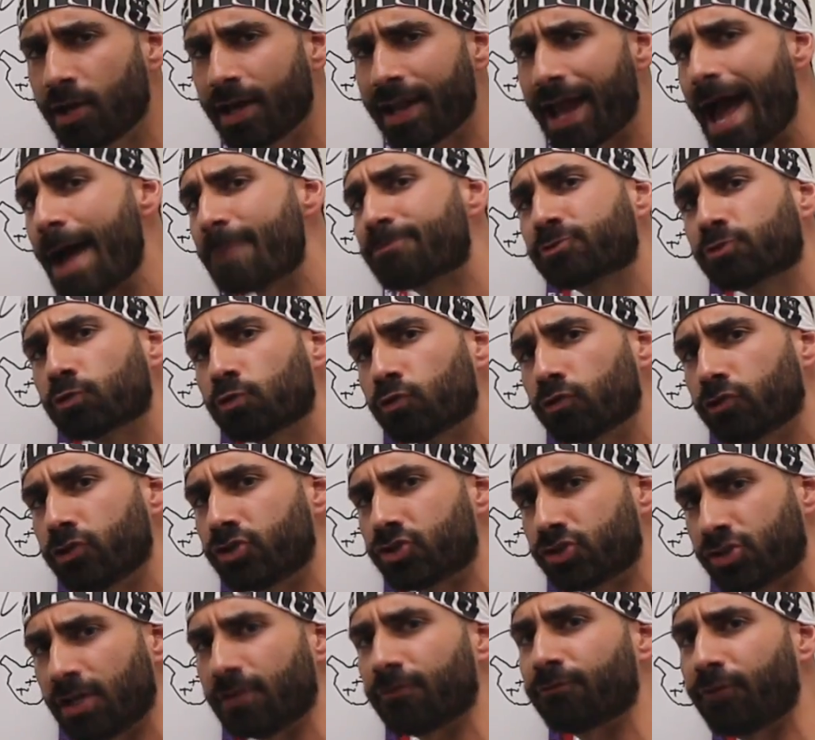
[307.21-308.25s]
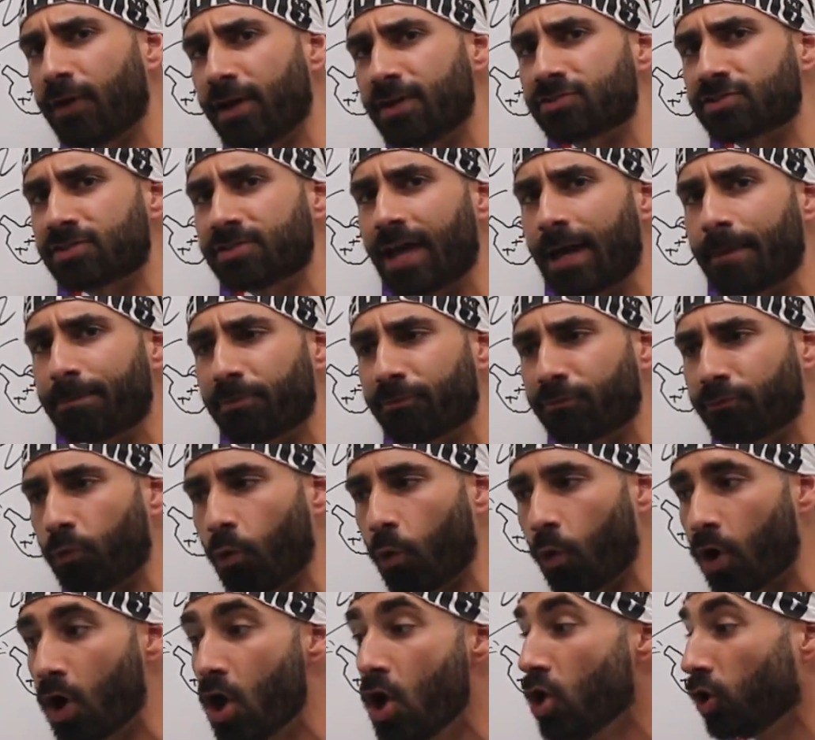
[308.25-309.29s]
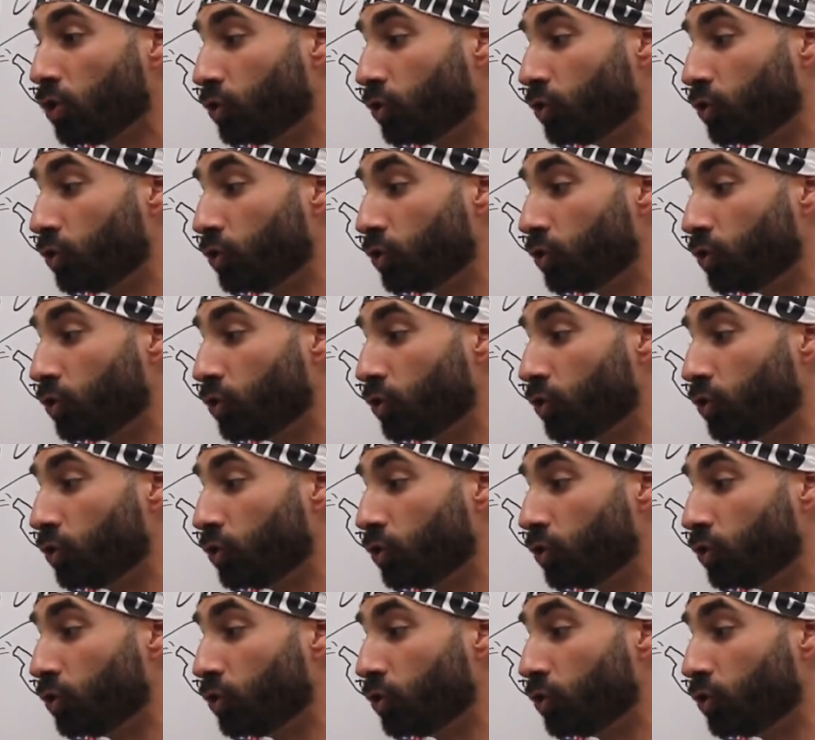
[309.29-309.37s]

get absolutely shit-faced the night before,